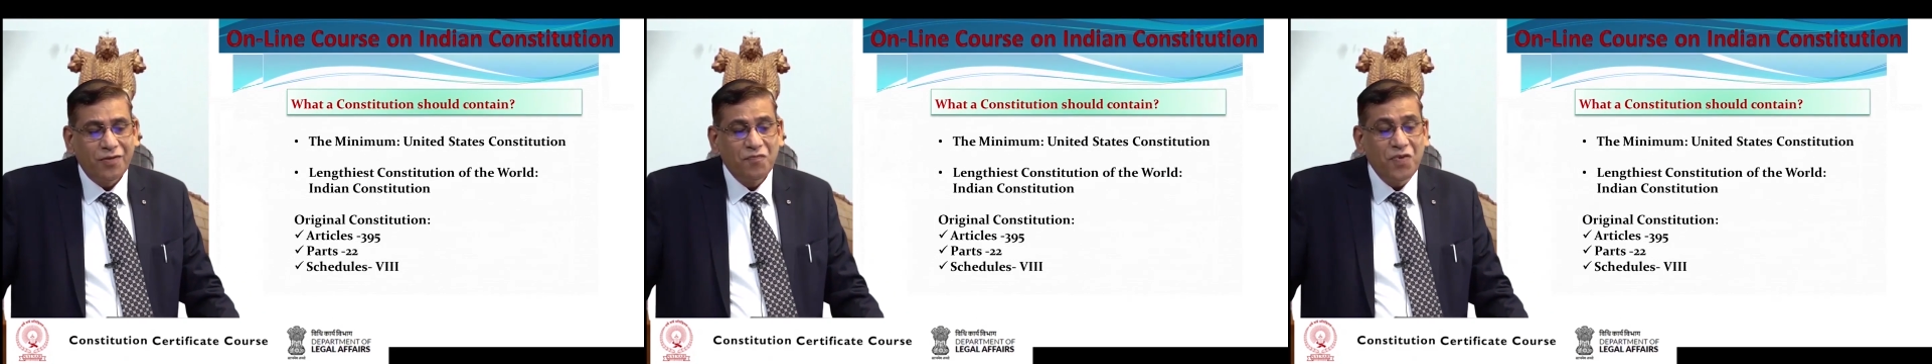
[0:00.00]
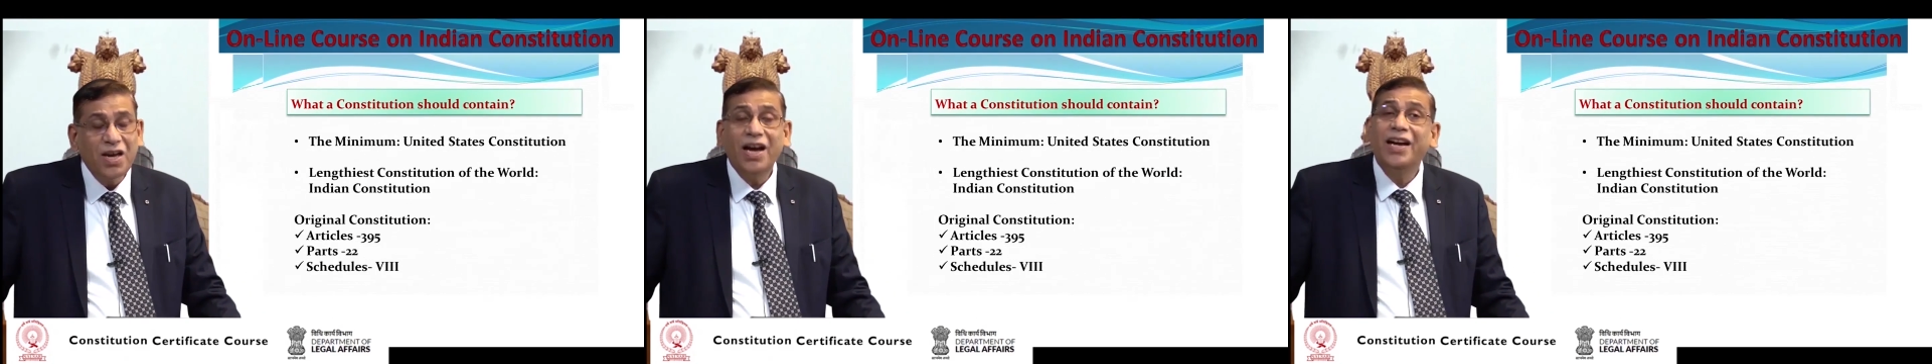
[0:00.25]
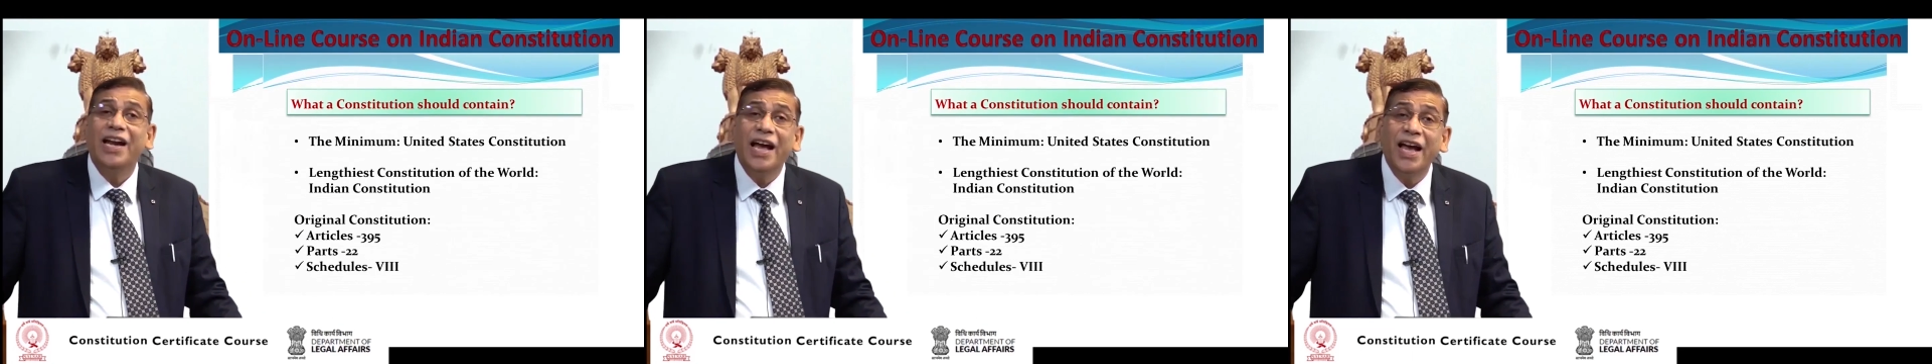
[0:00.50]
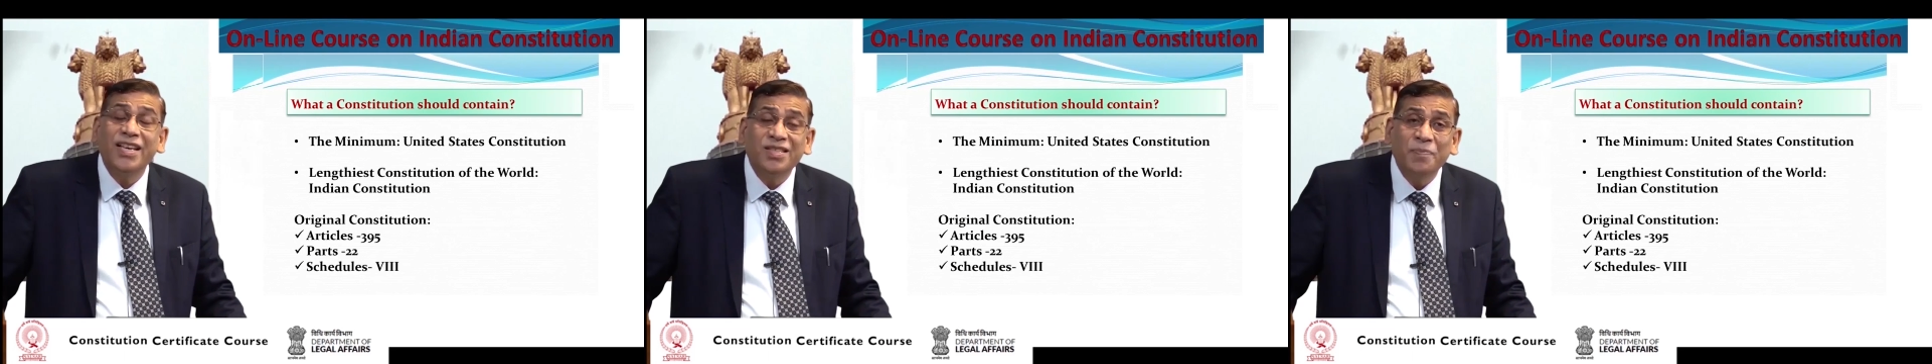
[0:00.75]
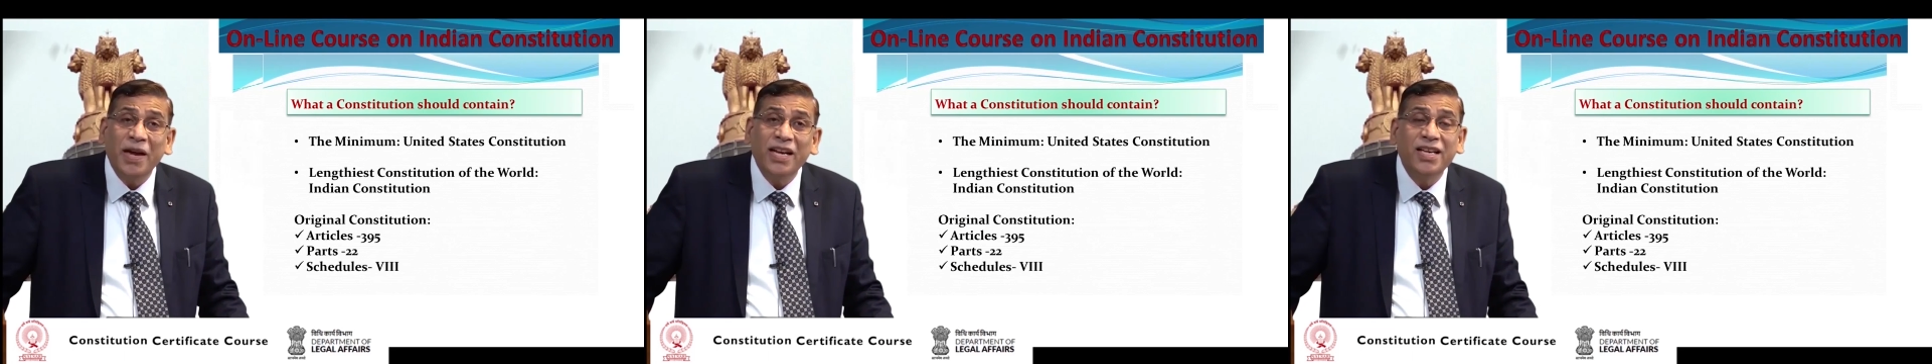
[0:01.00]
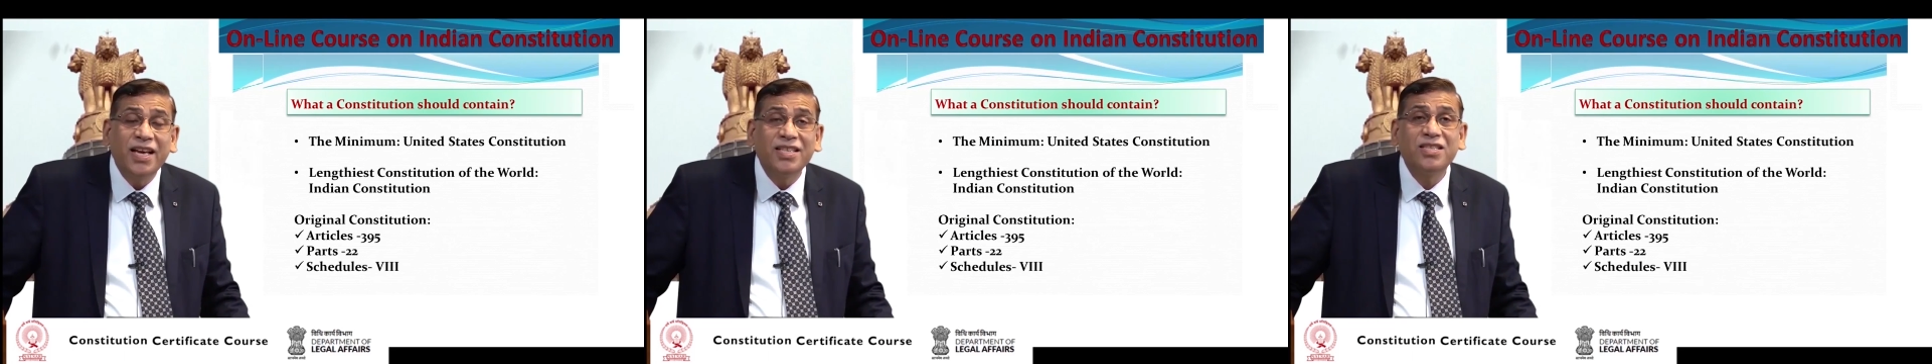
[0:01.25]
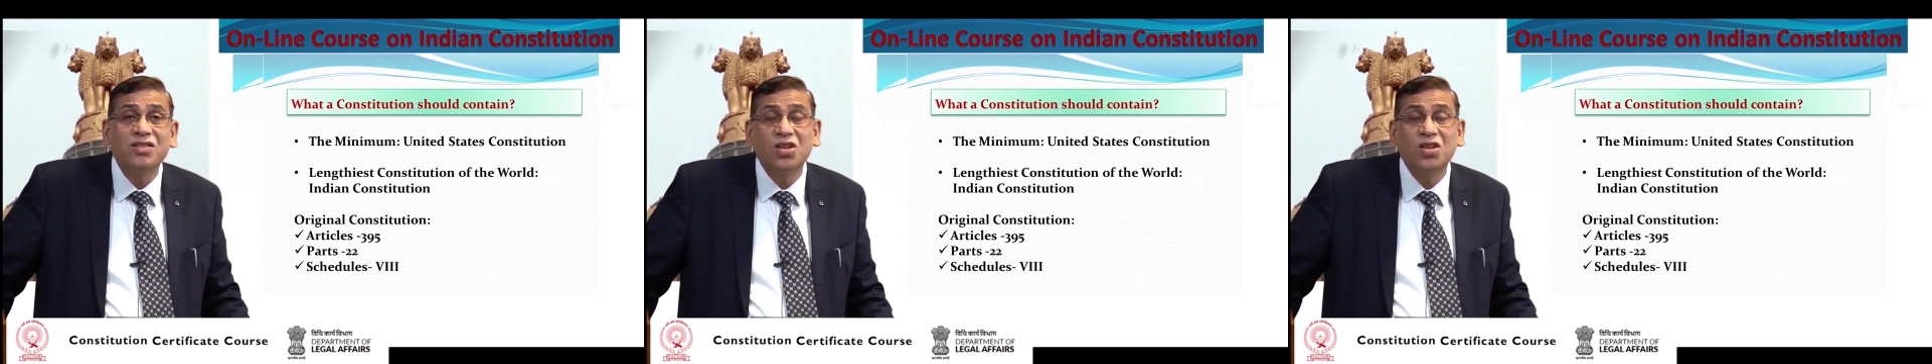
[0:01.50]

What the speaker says: we had as many as